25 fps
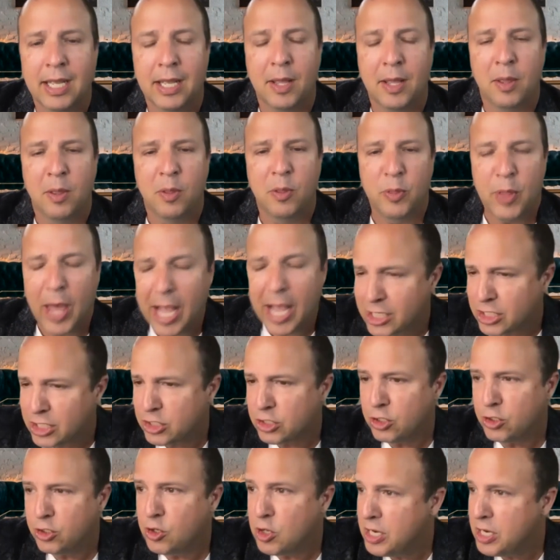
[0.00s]
That's
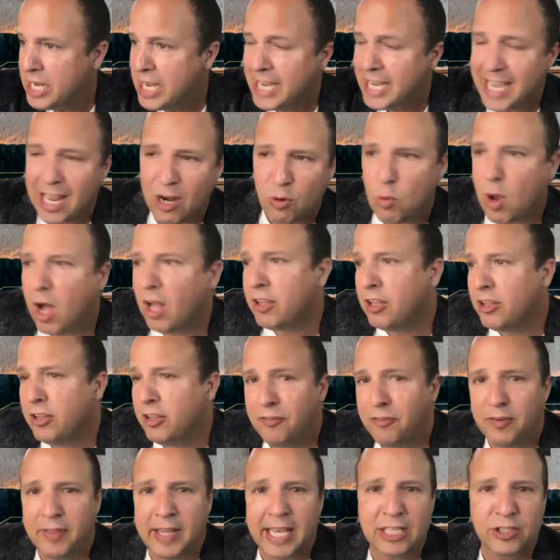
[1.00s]
unique and wild and
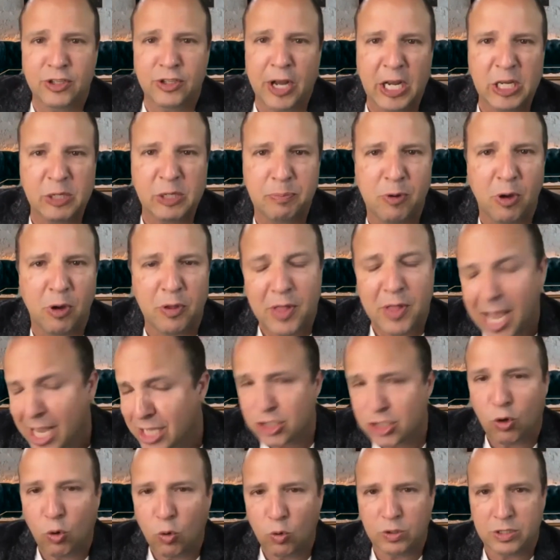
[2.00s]
different. That's an HBO. That's
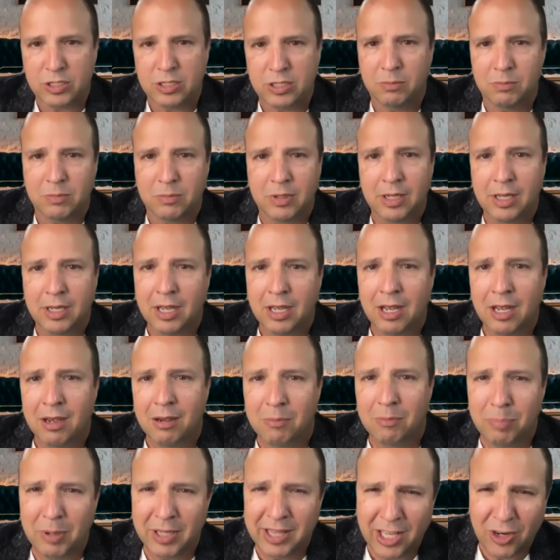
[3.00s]
awesome.
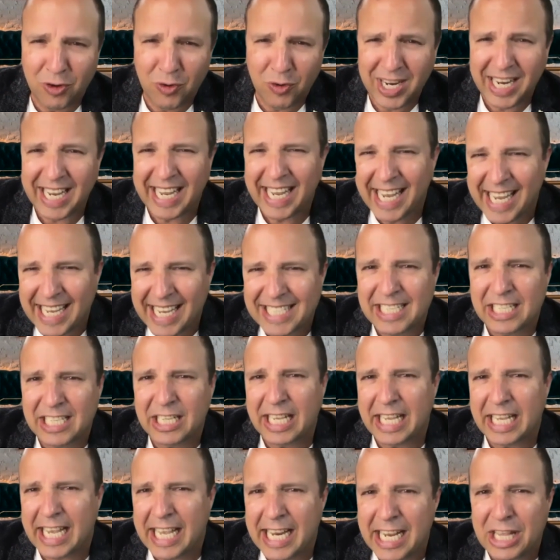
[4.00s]
But there really isn't
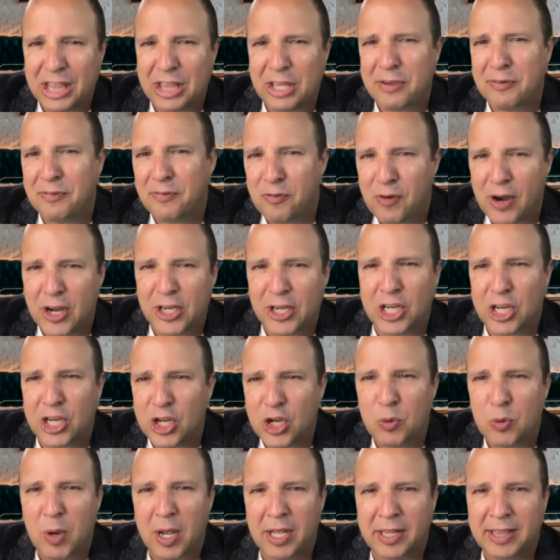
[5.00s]
anything fresh and
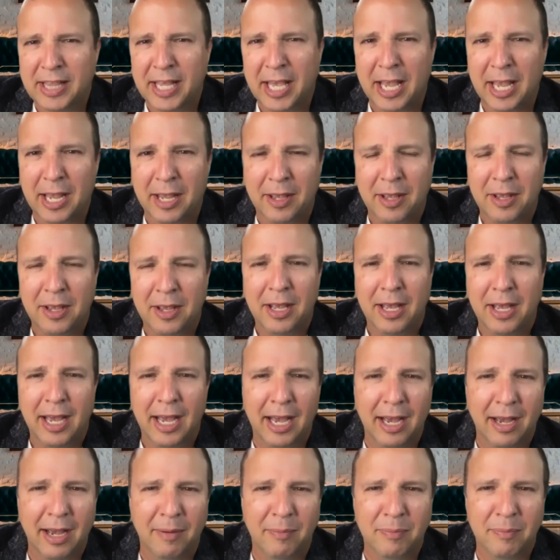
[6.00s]
new out there
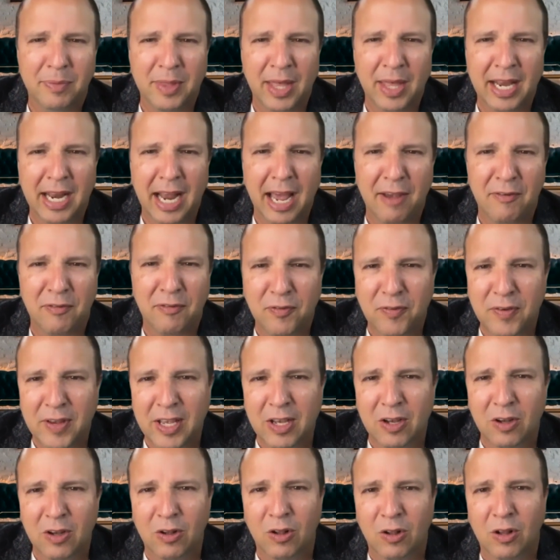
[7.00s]
that I
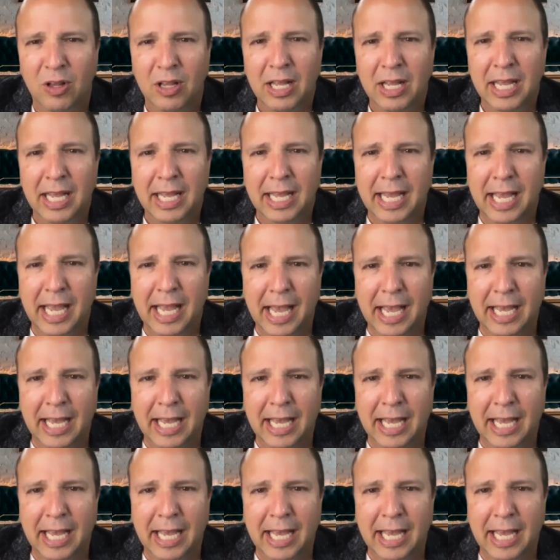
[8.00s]
feel is